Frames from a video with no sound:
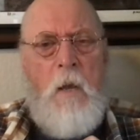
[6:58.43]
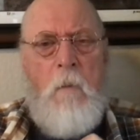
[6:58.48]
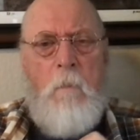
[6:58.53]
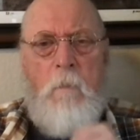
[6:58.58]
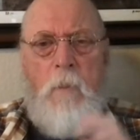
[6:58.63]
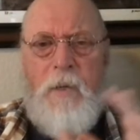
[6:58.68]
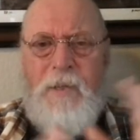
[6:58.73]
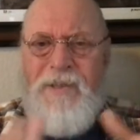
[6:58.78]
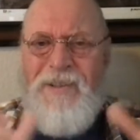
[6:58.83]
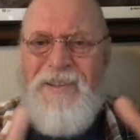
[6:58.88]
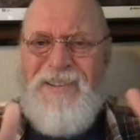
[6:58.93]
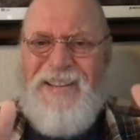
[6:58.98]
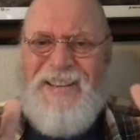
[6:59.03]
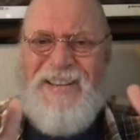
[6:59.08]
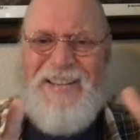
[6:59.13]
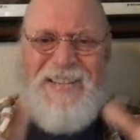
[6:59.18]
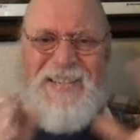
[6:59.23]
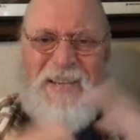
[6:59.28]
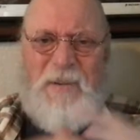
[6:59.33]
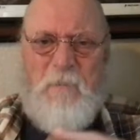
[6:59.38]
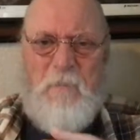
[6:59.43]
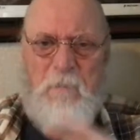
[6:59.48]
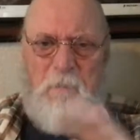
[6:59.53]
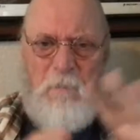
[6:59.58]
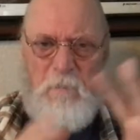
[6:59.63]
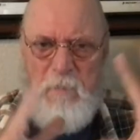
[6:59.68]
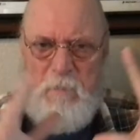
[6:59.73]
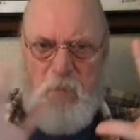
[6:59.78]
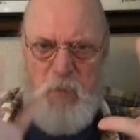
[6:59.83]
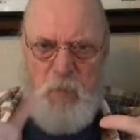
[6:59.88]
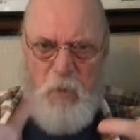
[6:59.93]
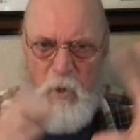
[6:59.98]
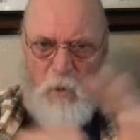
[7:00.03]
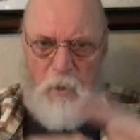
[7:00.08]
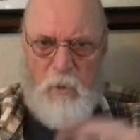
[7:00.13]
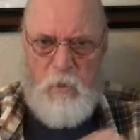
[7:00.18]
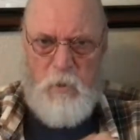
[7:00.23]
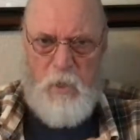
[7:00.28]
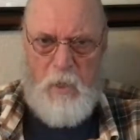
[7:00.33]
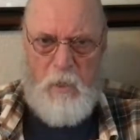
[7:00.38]
But DSM,
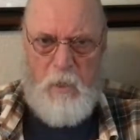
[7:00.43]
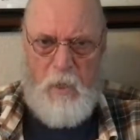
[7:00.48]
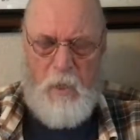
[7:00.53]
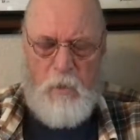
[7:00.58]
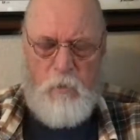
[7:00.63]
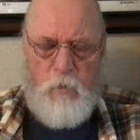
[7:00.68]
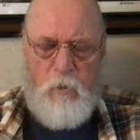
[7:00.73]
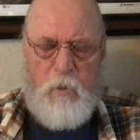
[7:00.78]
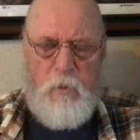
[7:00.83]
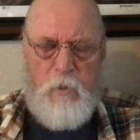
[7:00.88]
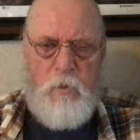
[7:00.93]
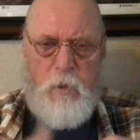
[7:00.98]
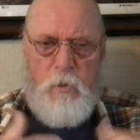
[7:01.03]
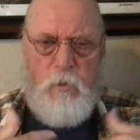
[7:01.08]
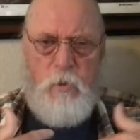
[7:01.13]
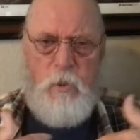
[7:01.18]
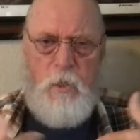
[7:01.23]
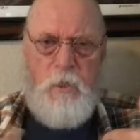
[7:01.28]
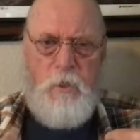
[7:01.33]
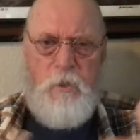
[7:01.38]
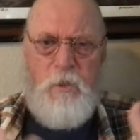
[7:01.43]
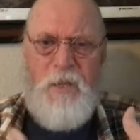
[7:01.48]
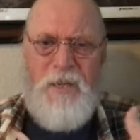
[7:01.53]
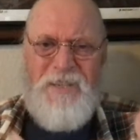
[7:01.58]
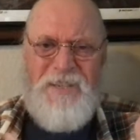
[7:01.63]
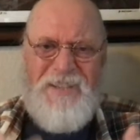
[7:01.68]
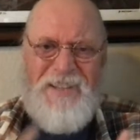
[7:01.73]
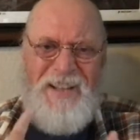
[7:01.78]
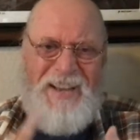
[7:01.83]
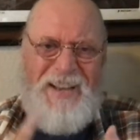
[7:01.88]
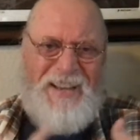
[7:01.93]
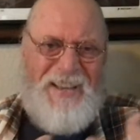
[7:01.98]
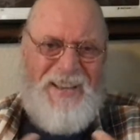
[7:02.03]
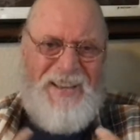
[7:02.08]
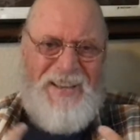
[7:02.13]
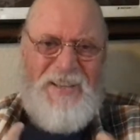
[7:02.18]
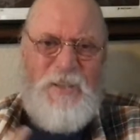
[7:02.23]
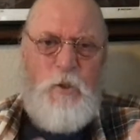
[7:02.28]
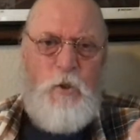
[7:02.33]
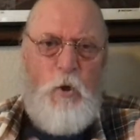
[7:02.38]
American Psychiatric Association, doesn't like
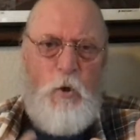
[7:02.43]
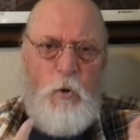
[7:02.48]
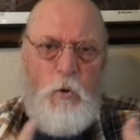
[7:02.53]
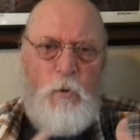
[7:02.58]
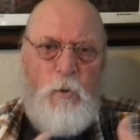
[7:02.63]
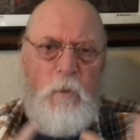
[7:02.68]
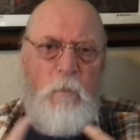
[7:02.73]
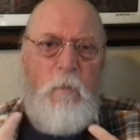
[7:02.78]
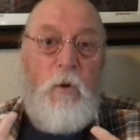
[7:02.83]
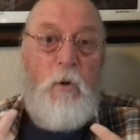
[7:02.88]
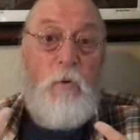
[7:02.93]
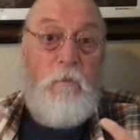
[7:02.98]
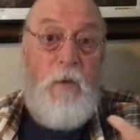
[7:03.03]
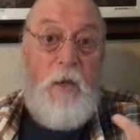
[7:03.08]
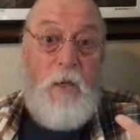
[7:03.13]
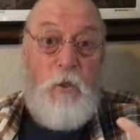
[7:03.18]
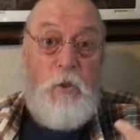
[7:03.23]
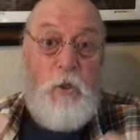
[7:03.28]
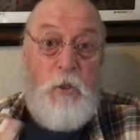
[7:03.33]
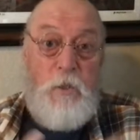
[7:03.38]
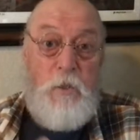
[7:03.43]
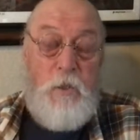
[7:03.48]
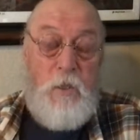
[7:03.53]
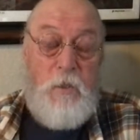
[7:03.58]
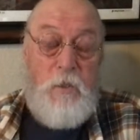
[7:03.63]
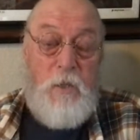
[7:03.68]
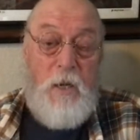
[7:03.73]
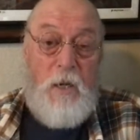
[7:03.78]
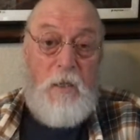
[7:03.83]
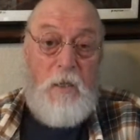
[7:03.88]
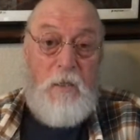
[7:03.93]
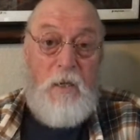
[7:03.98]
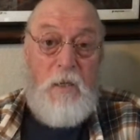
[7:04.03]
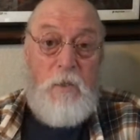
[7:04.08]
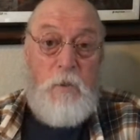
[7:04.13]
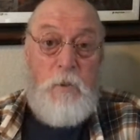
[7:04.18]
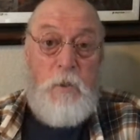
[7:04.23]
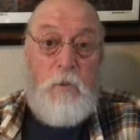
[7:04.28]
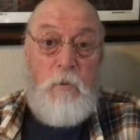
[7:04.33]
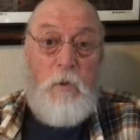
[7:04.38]
internal motivations as
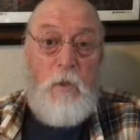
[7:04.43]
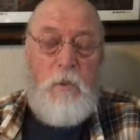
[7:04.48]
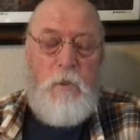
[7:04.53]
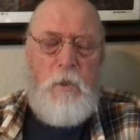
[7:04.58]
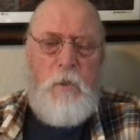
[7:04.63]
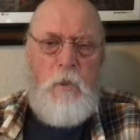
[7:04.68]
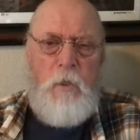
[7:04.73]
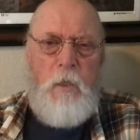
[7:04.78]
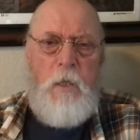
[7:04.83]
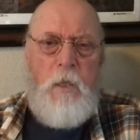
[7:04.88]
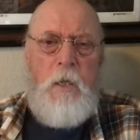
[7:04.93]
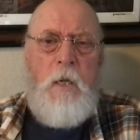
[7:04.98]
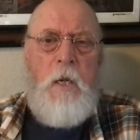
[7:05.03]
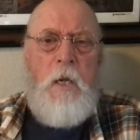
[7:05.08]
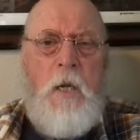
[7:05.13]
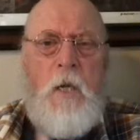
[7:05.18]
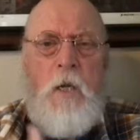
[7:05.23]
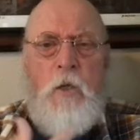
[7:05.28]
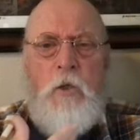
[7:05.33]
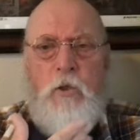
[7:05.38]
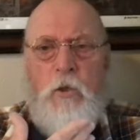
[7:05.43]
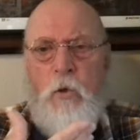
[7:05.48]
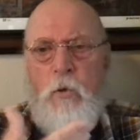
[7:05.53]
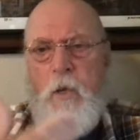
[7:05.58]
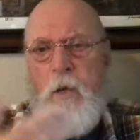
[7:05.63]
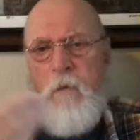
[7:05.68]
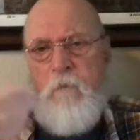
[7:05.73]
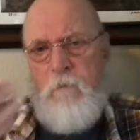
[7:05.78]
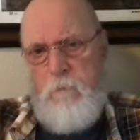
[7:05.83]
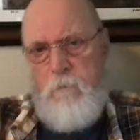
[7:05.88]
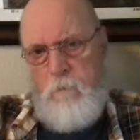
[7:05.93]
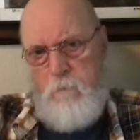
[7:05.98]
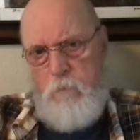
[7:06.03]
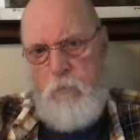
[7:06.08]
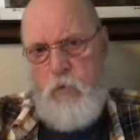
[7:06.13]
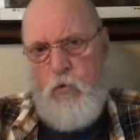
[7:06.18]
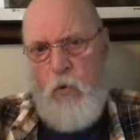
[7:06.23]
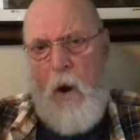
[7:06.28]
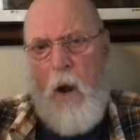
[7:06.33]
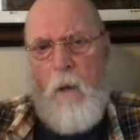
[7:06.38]
diagnostic criteria. So they've
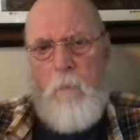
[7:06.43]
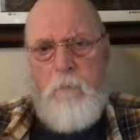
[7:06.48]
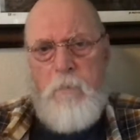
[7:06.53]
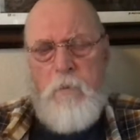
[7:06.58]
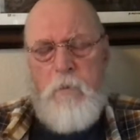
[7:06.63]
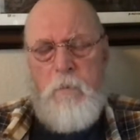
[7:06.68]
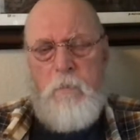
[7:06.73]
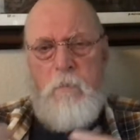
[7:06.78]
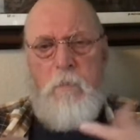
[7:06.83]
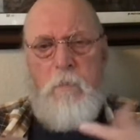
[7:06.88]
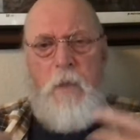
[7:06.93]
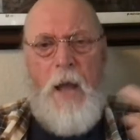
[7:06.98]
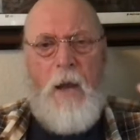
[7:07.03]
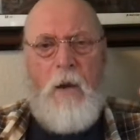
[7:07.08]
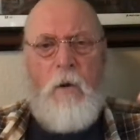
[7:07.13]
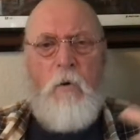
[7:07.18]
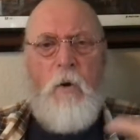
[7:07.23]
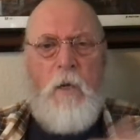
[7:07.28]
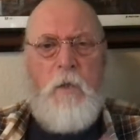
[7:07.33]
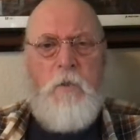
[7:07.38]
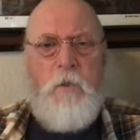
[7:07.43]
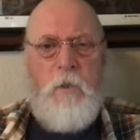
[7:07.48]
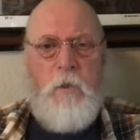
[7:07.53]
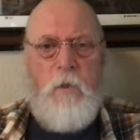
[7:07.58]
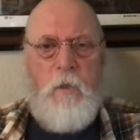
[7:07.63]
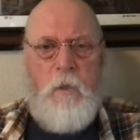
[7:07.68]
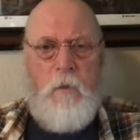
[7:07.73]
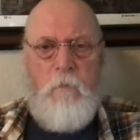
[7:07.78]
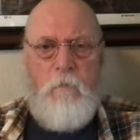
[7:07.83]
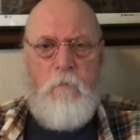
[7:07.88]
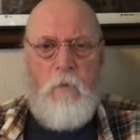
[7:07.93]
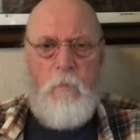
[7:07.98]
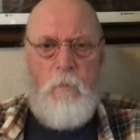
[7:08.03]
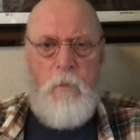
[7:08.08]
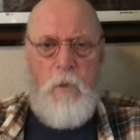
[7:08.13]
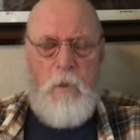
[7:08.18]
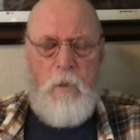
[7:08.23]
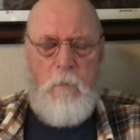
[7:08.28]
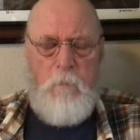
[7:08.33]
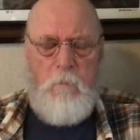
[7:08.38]
dropped that criteria
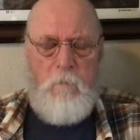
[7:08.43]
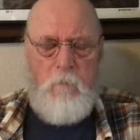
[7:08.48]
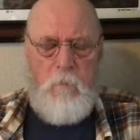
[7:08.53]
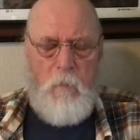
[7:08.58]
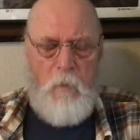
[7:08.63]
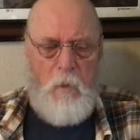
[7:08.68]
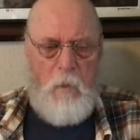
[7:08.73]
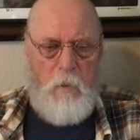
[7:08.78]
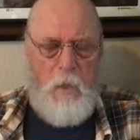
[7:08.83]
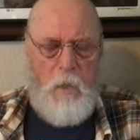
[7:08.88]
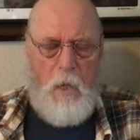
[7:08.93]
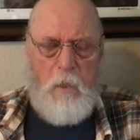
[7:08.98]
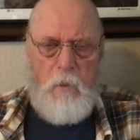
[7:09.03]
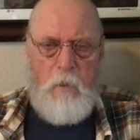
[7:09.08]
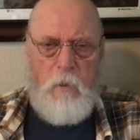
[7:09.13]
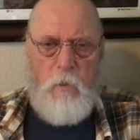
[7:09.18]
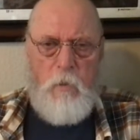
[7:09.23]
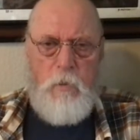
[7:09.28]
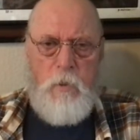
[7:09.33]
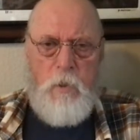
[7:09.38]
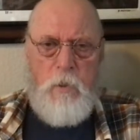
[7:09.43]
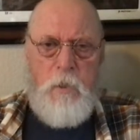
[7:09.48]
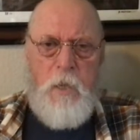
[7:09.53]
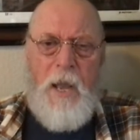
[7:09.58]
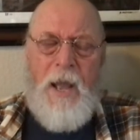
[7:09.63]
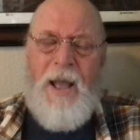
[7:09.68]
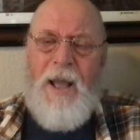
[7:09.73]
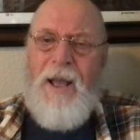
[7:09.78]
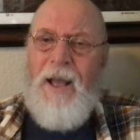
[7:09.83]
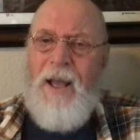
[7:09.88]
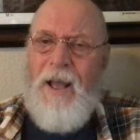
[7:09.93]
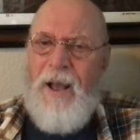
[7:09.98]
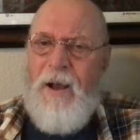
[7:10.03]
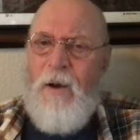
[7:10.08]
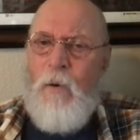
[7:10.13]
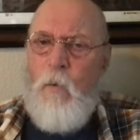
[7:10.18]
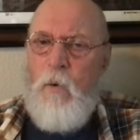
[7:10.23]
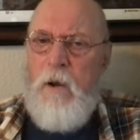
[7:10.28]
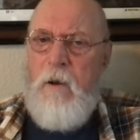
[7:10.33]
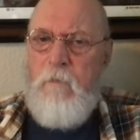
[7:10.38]
from the diagnosis.
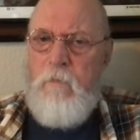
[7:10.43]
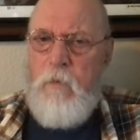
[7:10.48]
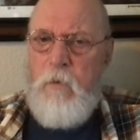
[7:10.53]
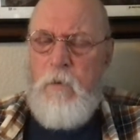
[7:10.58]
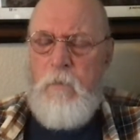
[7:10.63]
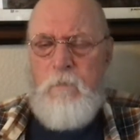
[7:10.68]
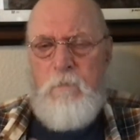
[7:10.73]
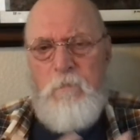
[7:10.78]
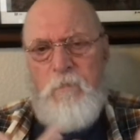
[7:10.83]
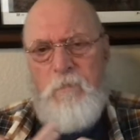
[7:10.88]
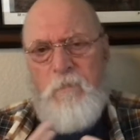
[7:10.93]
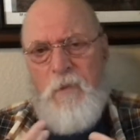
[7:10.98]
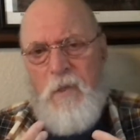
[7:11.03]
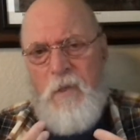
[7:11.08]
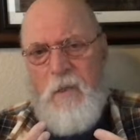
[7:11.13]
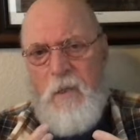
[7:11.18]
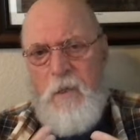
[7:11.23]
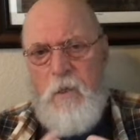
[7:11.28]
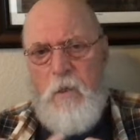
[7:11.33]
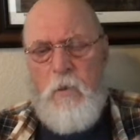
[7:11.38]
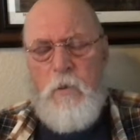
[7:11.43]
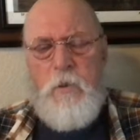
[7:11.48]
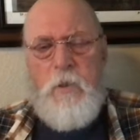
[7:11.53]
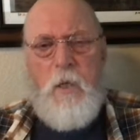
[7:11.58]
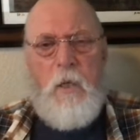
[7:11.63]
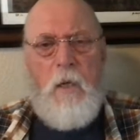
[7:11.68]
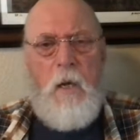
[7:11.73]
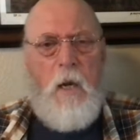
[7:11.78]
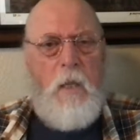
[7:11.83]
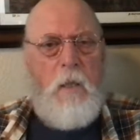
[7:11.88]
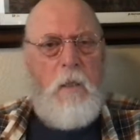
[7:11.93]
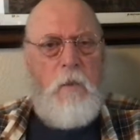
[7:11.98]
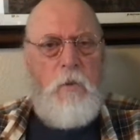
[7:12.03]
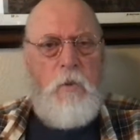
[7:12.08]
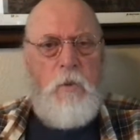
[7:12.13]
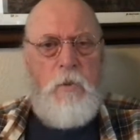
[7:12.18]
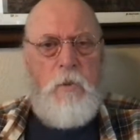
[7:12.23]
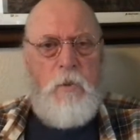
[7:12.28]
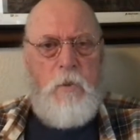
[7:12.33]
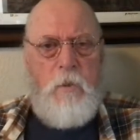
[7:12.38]
However, clinical
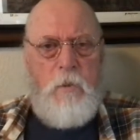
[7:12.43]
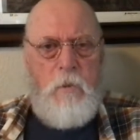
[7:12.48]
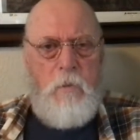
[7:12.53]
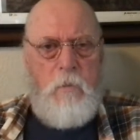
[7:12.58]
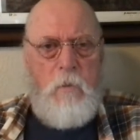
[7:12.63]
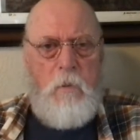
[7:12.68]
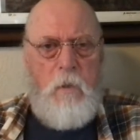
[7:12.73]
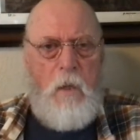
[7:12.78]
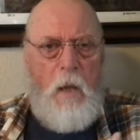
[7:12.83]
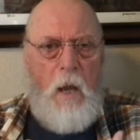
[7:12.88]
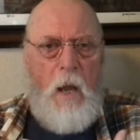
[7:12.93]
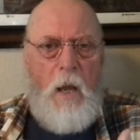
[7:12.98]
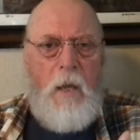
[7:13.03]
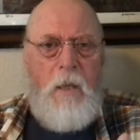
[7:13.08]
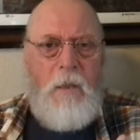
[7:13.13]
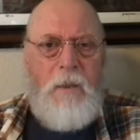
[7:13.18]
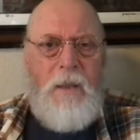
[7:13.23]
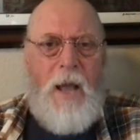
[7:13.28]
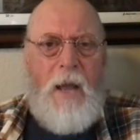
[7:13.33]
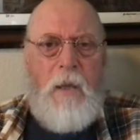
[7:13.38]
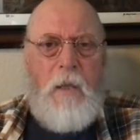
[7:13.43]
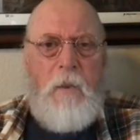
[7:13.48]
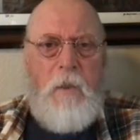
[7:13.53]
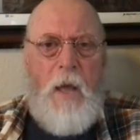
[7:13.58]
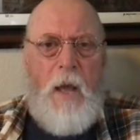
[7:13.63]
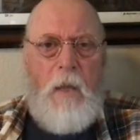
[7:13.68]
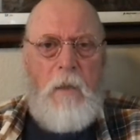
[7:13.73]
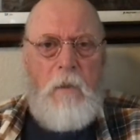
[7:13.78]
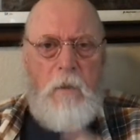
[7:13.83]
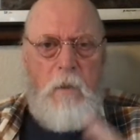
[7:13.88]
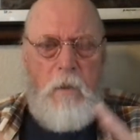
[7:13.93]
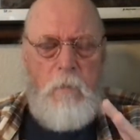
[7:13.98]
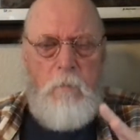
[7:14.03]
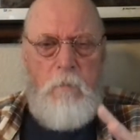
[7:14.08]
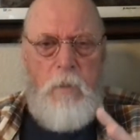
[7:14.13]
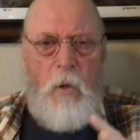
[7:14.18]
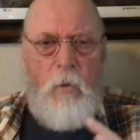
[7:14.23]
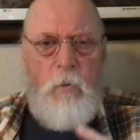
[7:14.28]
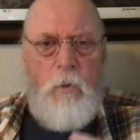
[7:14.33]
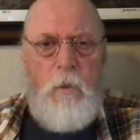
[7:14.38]
psychologist I like that
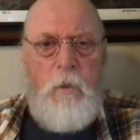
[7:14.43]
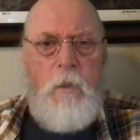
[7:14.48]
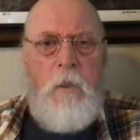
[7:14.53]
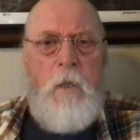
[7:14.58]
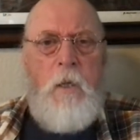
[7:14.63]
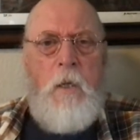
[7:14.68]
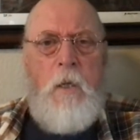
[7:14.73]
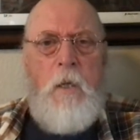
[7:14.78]
component